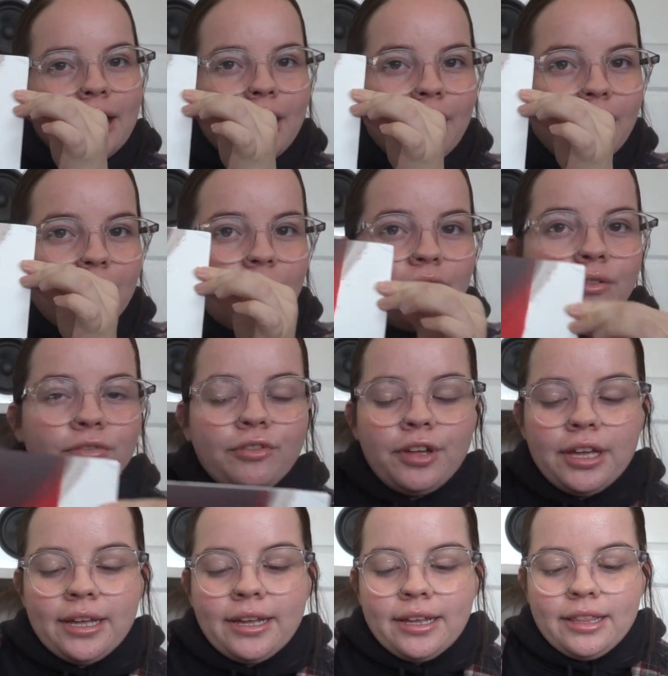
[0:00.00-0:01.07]
of
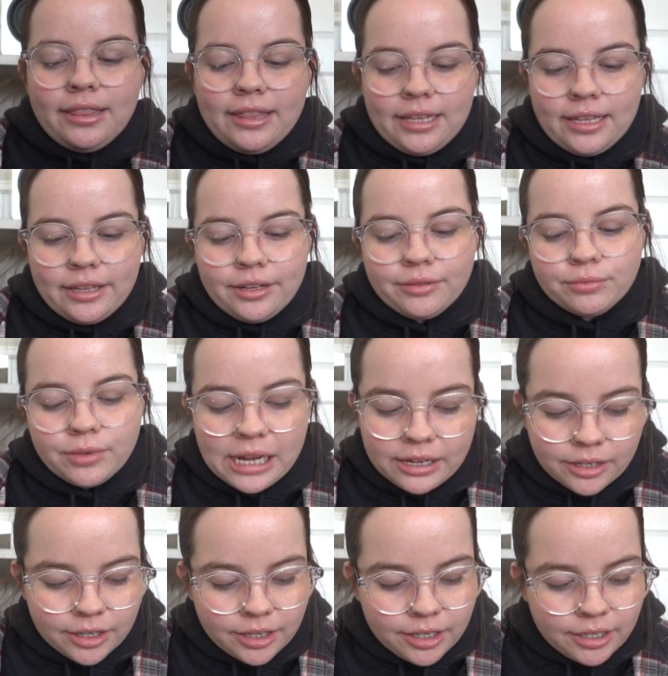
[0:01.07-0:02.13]
the
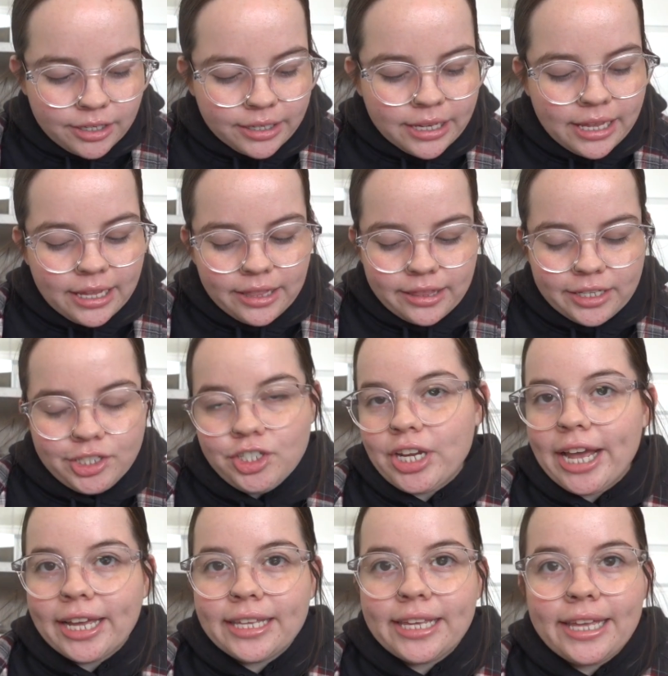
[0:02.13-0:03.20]
record, the
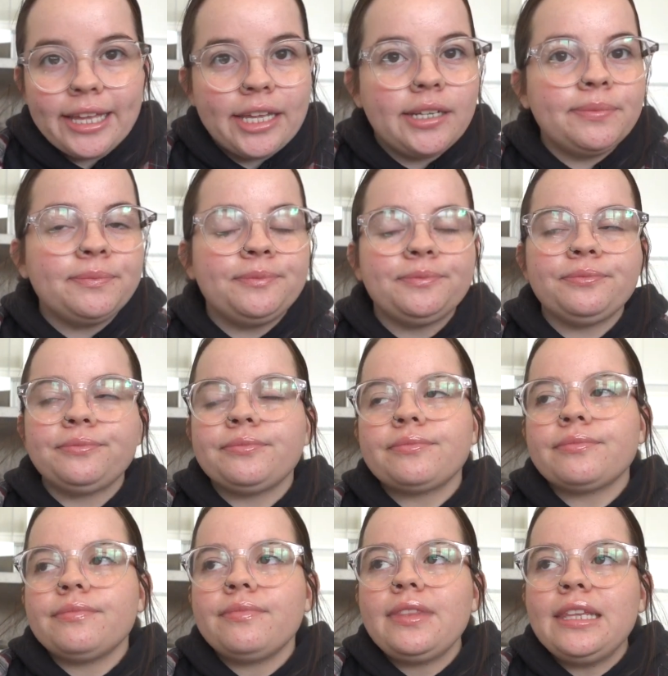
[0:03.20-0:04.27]
jacket,
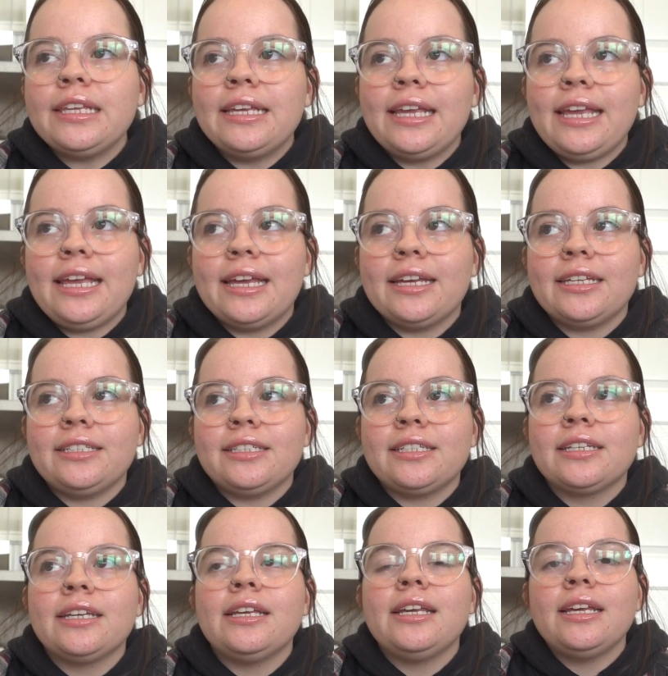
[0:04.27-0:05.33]
and
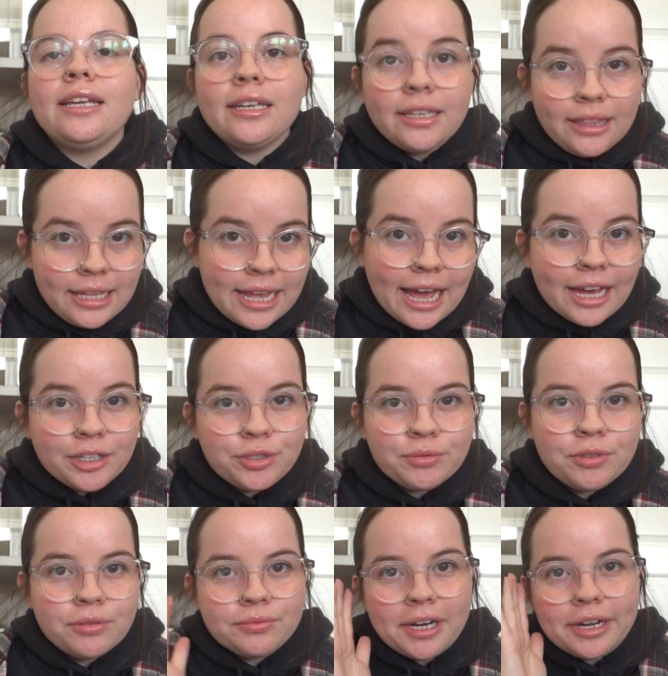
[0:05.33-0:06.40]
the
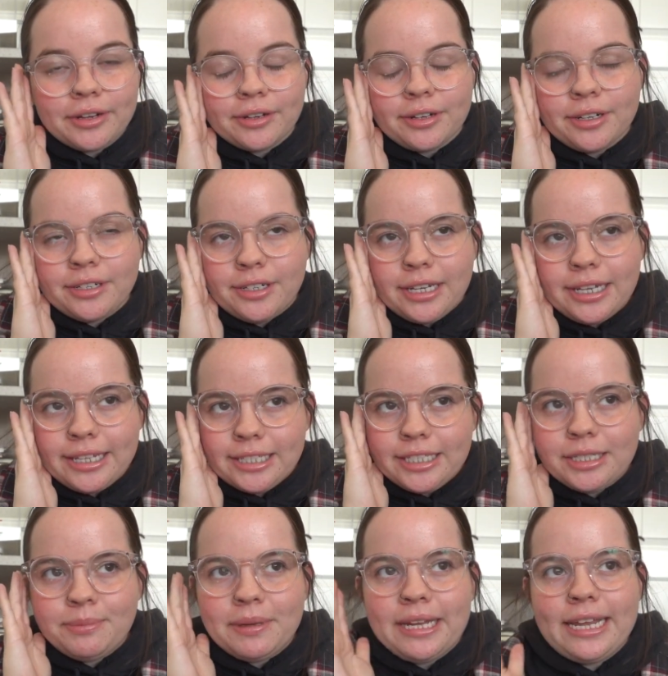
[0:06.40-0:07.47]
actual record
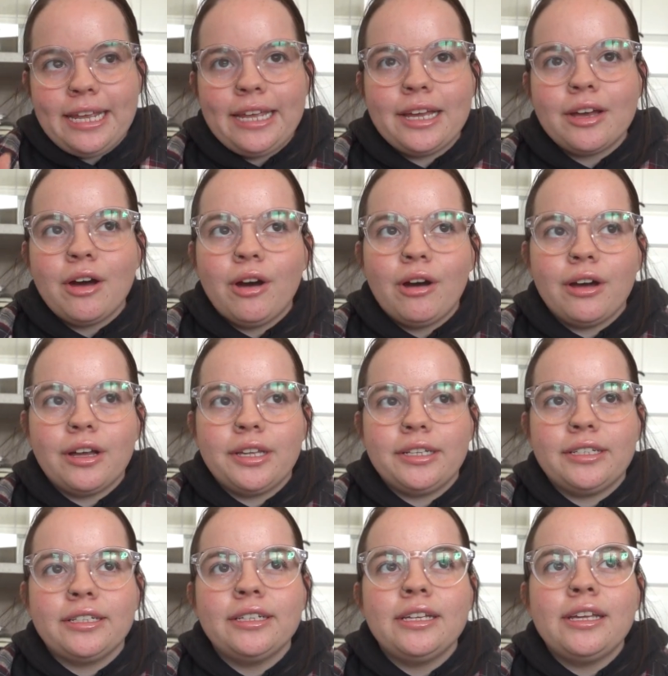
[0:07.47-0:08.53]
spinning
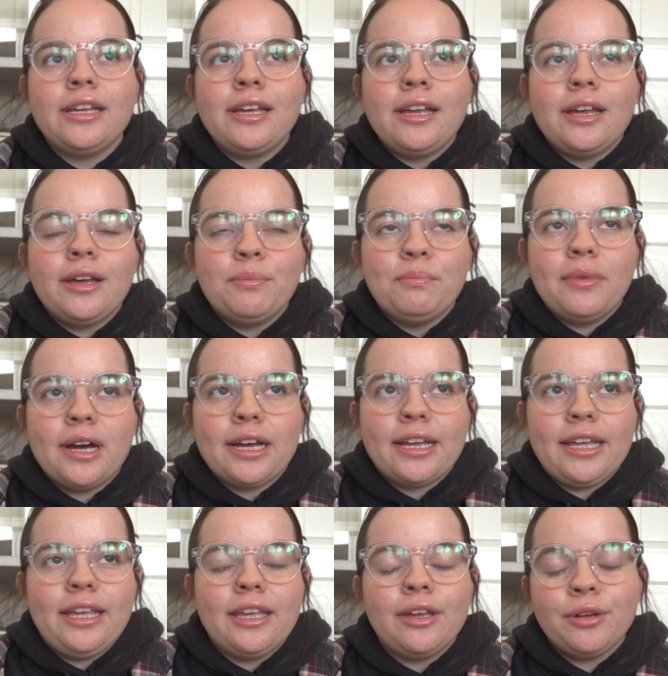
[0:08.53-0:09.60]
on my